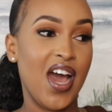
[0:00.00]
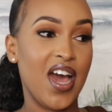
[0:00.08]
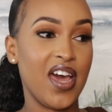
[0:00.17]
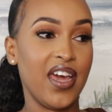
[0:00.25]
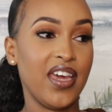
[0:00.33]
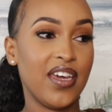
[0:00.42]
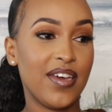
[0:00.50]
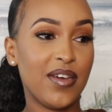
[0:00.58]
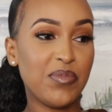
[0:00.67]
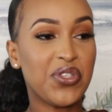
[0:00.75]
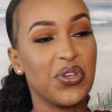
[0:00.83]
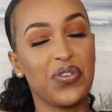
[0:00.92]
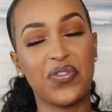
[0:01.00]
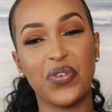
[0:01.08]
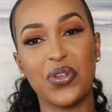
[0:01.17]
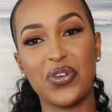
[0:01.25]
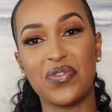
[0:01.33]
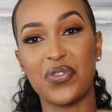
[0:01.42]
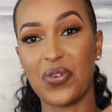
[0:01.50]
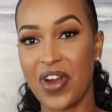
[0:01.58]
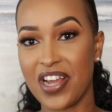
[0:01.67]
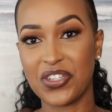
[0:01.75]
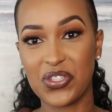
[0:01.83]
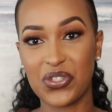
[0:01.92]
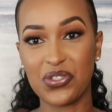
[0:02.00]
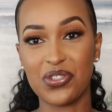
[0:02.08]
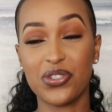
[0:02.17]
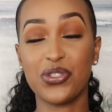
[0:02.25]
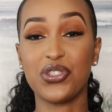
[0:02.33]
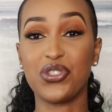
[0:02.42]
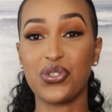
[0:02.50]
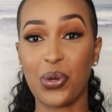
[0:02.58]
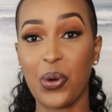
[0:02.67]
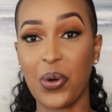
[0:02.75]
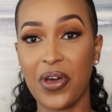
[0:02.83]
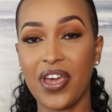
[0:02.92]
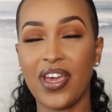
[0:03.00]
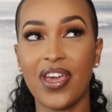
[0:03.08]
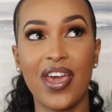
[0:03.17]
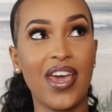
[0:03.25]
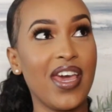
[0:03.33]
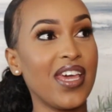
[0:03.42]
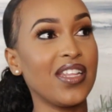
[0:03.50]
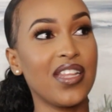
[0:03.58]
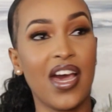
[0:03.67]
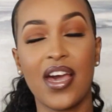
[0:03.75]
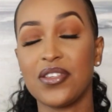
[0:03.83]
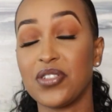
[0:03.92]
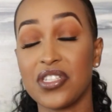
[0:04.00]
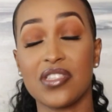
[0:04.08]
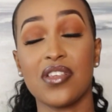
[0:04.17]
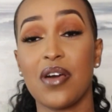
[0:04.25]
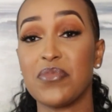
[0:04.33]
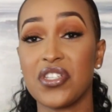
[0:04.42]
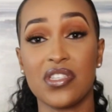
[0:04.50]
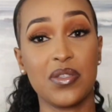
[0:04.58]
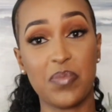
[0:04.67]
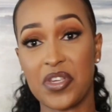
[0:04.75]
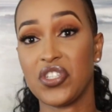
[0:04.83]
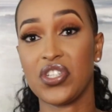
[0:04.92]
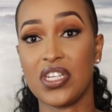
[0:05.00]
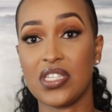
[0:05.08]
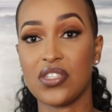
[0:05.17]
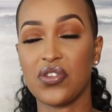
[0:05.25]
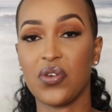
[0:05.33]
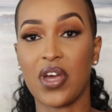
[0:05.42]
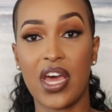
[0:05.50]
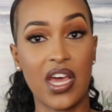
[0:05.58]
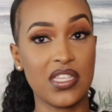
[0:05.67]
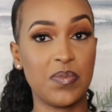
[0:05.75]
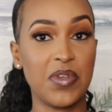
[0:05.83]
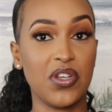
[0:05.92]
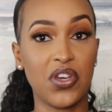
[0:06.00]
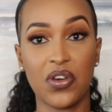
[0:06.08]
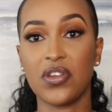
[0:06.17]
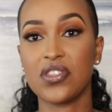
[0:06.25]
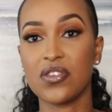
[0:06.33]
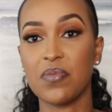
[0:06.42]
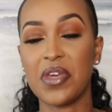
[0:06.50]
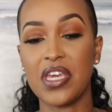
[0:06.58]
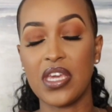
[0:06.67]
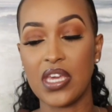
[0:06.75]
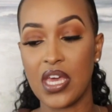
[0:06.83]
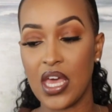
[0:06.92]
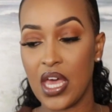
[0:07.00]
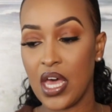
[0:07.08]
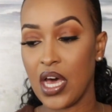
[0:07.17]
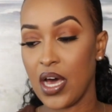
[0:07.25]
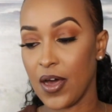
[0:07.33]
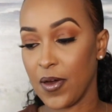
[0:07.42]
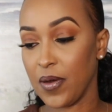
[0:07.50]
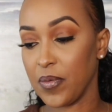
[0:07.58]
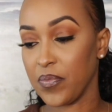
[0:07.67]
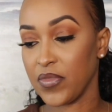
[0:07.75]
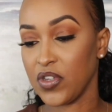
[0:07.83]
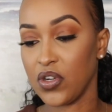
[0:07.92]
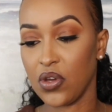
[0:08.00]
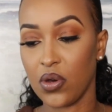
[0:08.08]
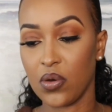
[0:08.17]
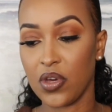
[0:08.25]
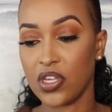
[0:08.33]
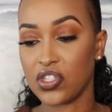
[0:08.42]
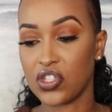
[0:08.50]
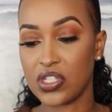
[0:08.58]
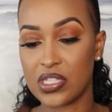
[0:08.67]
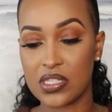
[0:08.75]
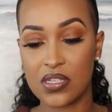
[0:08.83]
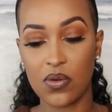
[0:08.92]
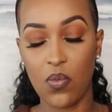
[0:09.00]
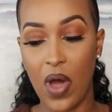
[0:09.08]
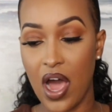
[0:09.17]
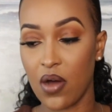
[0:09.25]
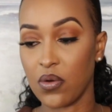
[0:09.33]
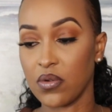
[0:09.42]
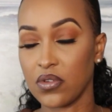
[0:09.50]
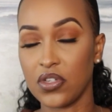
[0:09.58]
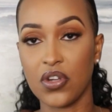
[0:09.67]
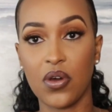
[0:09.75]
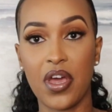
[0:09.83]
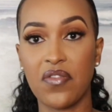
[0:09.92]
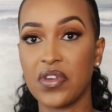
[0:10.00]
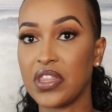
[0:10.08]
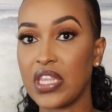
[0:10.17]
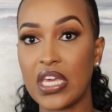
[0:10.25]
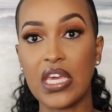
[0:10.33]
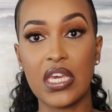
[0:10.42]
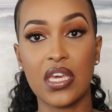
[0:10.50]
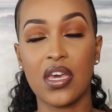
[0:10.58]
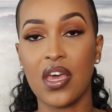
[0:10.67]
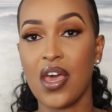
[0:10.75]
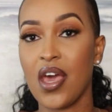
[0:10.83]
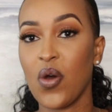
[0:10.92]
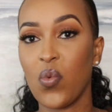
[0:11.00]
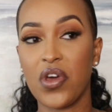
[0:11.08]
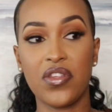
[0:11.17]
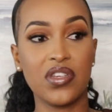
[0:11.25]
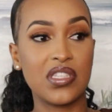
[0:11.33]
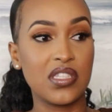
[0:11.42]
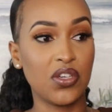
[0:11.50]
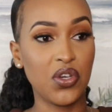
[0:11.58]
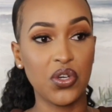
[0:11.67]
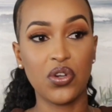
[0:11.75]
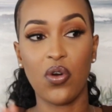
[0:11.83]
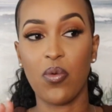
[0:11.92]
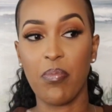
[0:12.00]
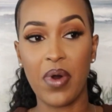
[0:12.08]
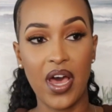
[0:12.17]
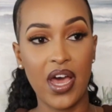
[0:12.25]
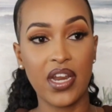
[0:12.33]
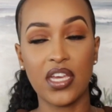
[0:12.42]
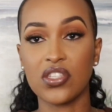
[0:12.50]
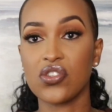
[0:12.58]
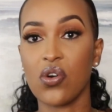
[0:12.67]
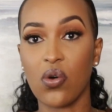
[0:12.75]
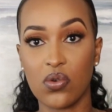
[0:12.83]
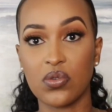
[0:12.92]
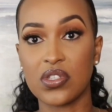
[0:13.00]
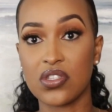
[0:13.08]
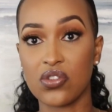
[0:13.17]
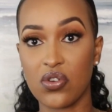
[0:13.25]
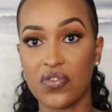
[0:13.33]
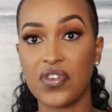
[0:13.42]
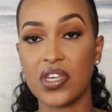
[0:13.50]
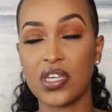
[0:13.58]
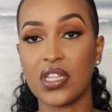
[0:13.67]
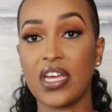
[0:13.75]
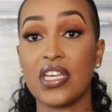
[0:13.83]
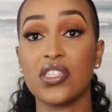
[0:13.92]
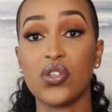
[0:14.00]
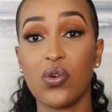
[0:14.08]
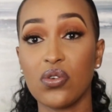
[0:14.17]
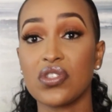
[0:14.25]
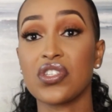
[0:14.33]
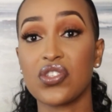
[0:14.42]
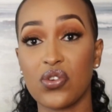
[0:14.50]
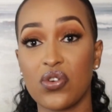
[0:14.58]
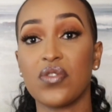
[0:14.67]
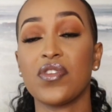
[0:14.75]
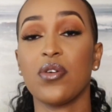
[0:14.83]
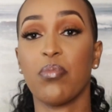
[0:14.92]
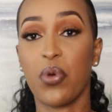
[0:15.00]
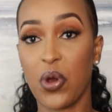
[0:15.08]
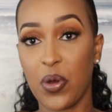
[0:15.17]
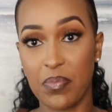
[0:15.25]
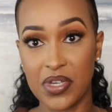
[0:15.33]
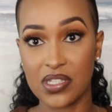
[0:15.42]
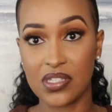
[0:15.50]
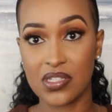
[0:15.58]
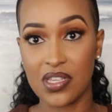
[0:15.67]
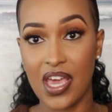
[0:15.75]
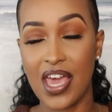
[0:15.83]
I am so full of gratitude, joy, and I'm just speechless. You know, God has been good to me. You know, it's just wow. You know, everything, whether it's good or bad, it's all served a purpose.